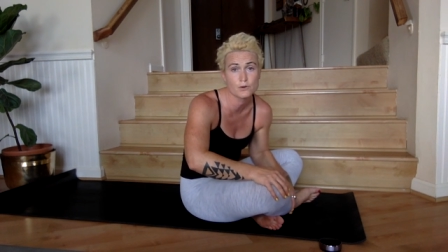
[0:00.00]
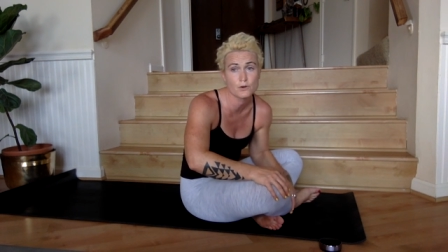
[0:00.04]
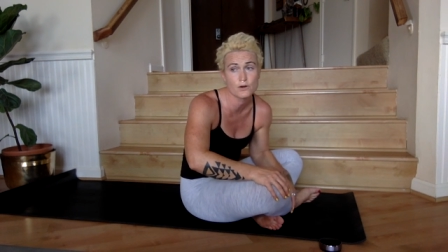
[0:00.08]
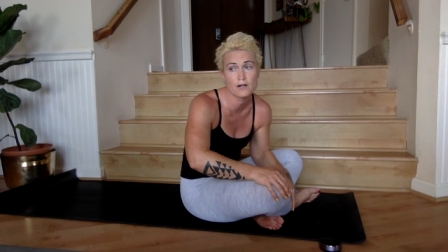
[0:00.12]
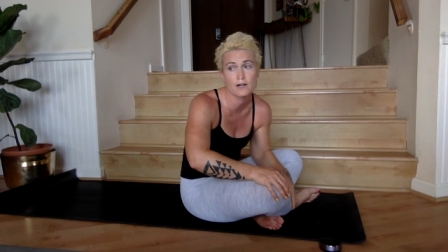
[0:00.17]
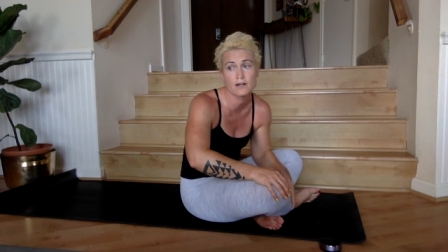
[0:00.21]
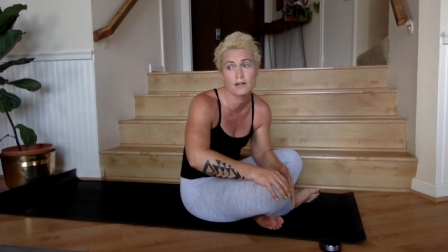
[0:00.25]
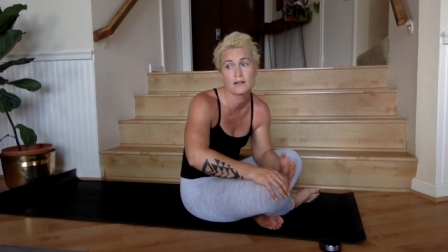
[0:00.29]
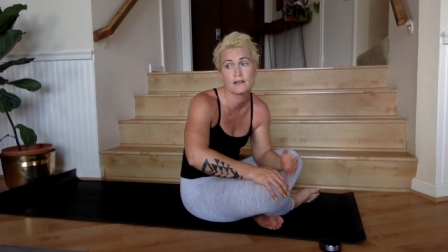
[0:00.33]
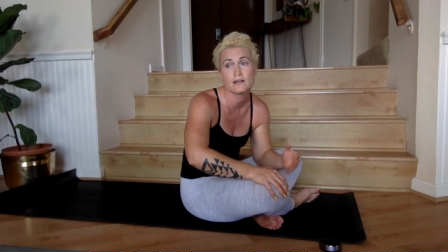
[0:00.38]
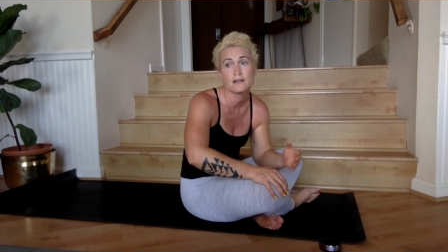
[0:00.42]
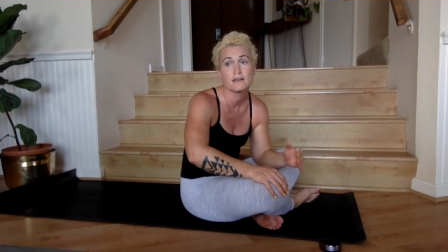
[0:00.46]

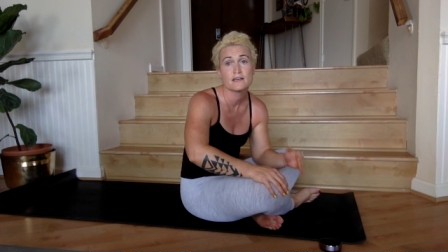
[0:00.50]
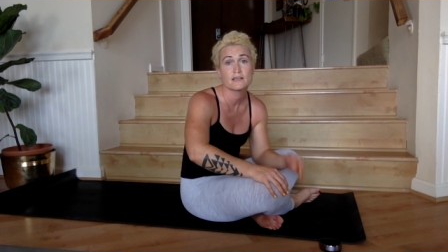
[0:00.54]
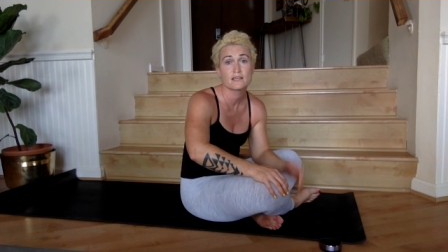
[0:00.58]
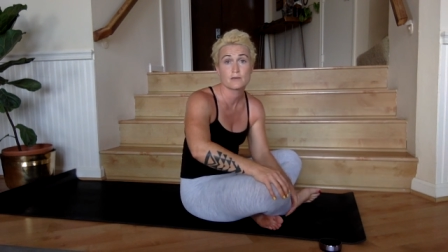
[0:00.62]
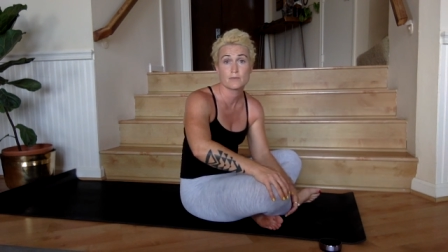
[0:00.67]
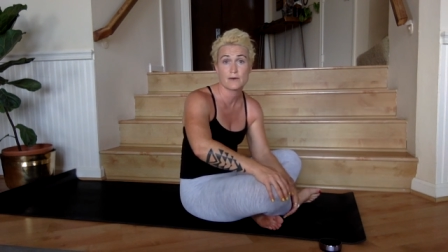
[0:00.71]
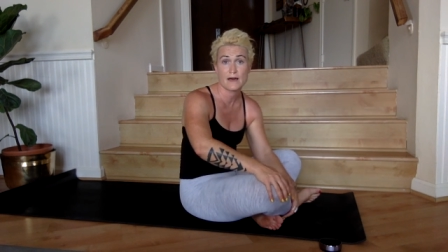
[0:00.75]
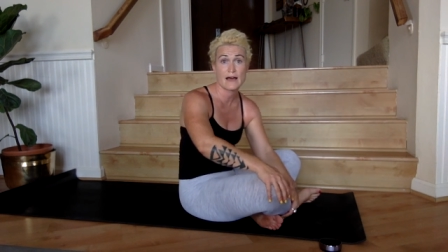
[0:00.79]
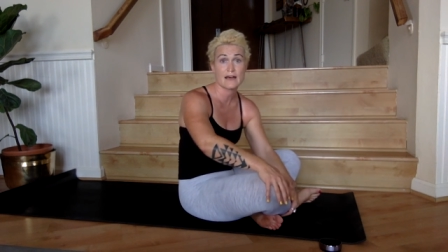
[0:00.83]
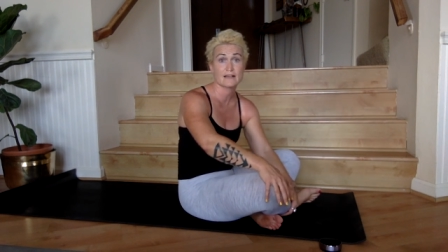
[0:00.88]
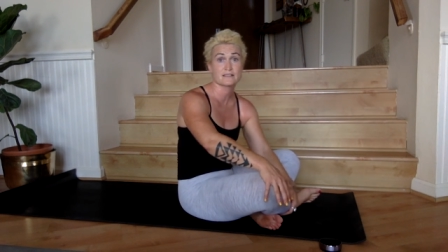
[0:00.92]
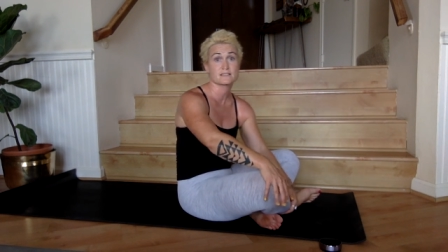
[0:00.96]
of your
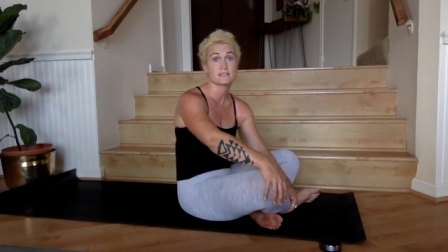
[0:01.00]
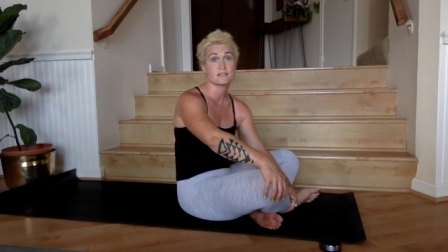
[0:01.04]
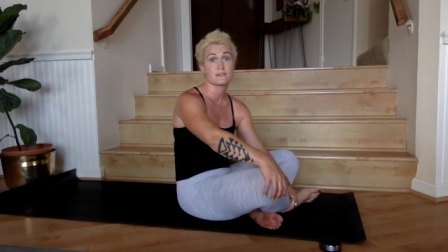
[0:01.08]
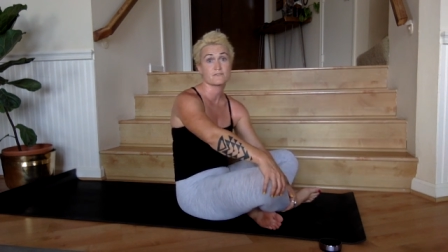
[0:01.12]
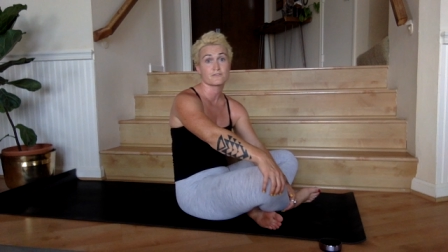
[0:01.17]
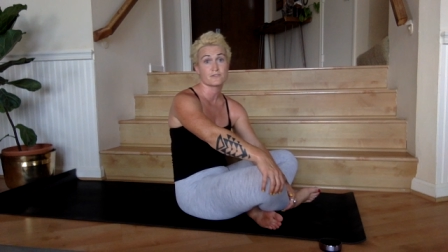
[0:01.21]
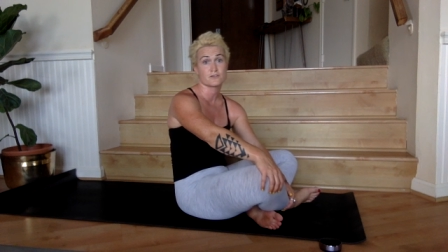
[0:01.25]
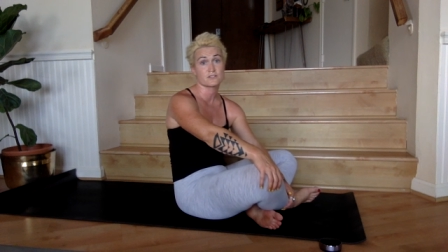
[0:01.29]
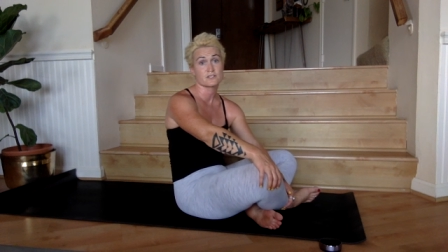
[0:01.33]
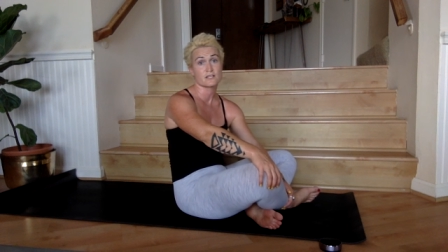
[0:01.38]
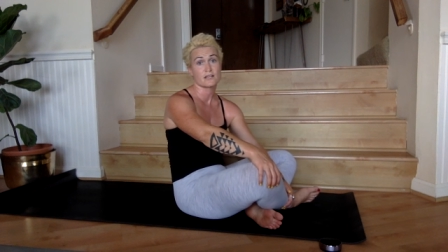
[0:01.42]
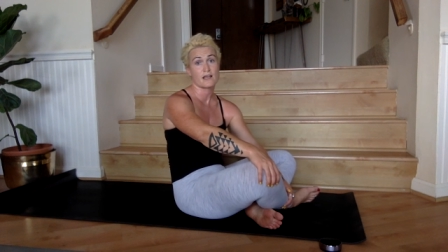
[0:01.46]

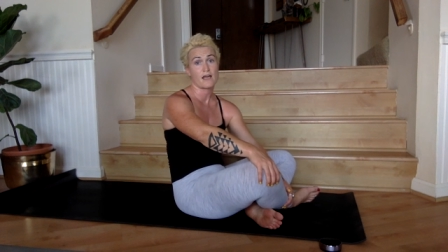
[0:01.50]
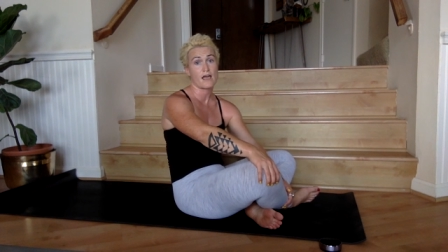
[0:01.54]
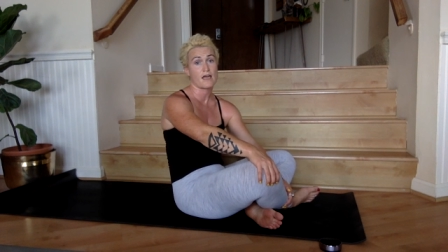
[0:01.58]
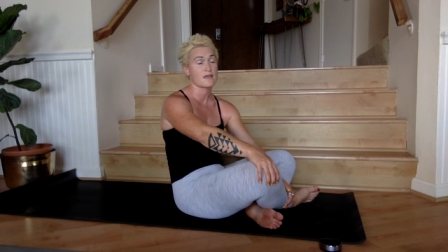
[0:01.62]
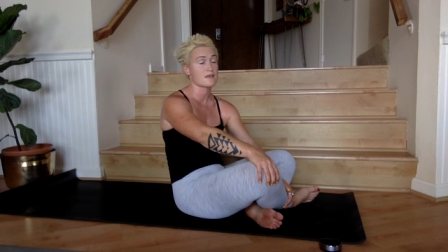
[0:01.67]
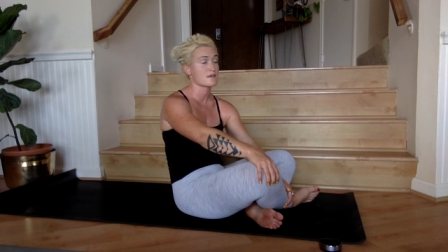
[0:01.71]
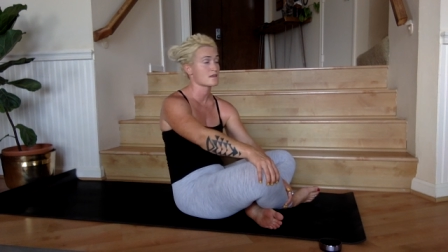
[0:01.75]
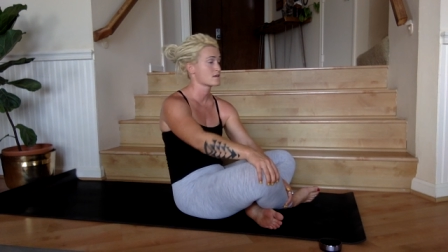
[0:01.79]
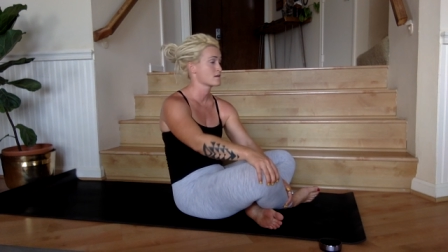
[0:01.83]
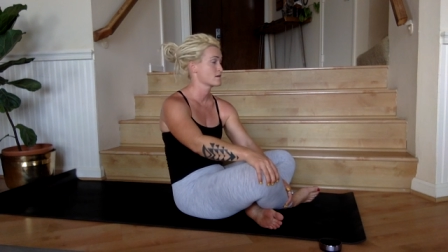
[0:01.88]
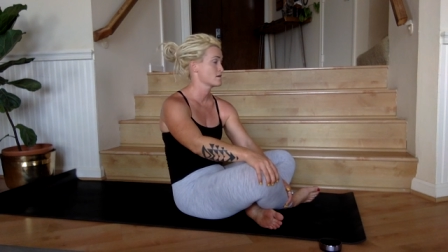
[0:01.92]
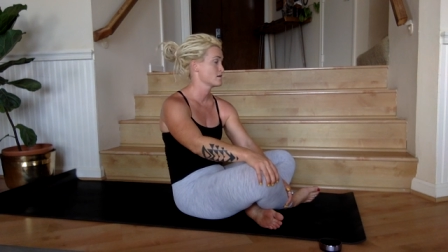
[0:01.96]
capacity for
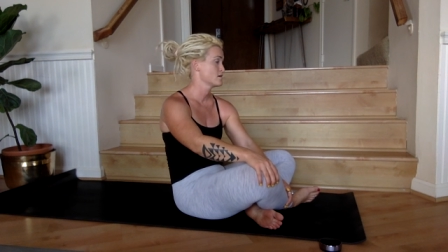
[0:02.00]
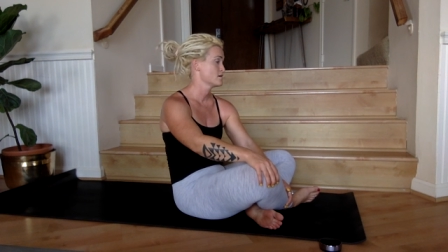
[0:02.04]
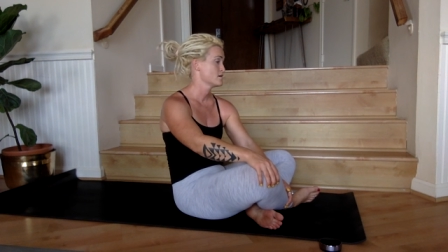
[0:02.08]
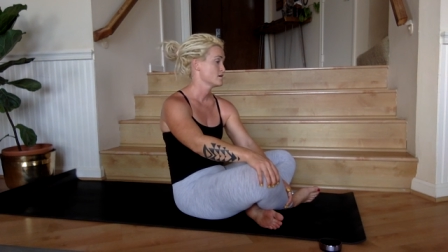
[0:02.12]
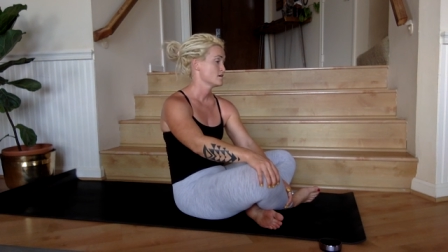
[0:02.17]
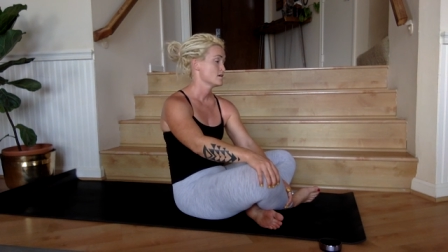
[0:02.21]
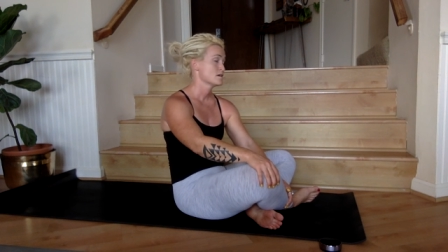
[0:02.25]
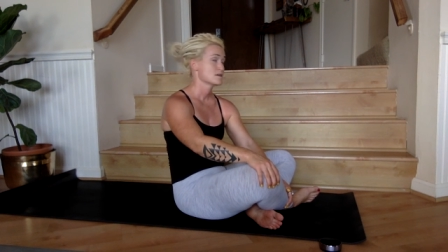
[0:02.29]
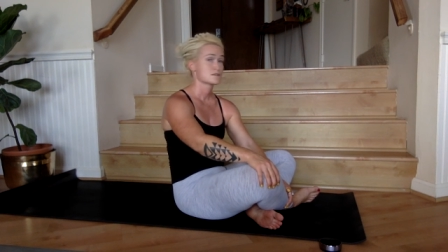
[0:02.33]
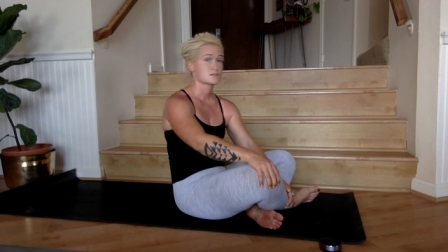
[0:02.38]
today.